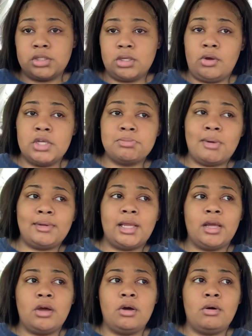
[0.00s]
So his mom
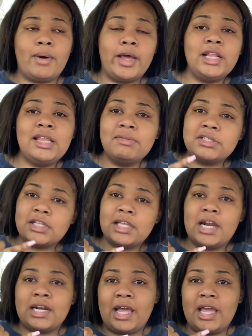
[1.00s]
like, oh, why are you leaving so
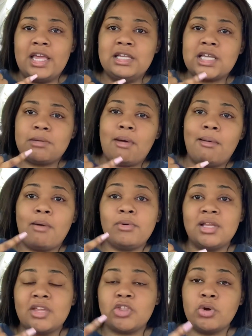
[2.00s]
late at night? And he's like, Mom, I
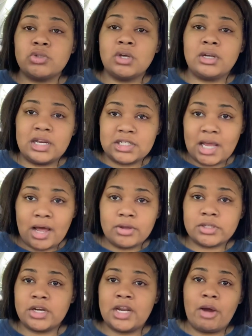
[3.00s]
really have to go to a Daja
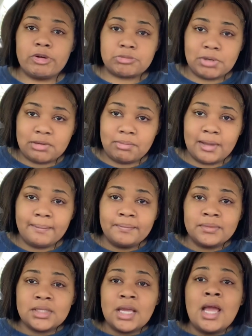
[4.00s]
house. Her dad won't speak to me.
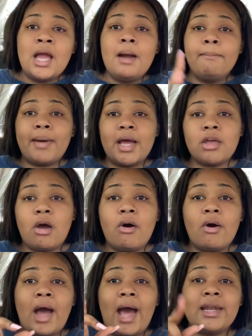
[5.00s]
Mind
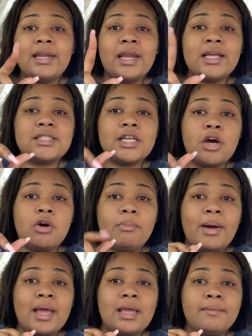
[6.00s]
y'all, I did tell
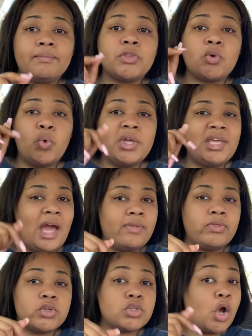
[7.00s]
Mike when he got
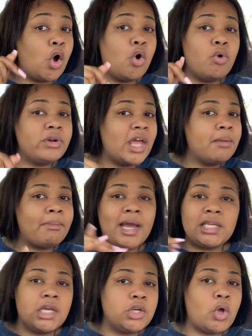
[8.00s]
there. So the whole day,
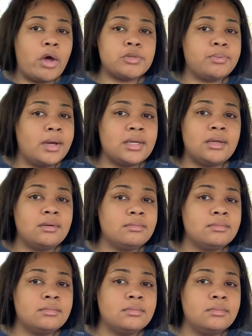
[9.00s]
Mike didn't know I was
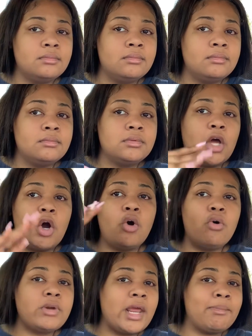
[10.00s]
pregnant. The
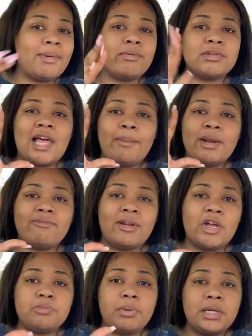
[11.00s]
whole day, Mike was last person
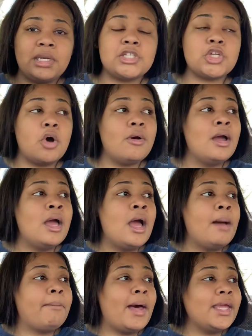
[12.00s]
I was pregnant. So
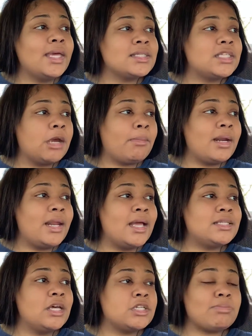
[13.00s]
Mike gets there, my
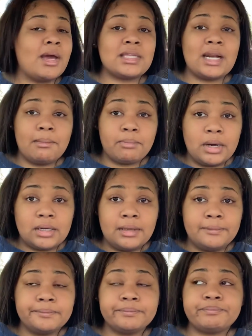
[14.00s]
dad tells Mike that I'm pregnant.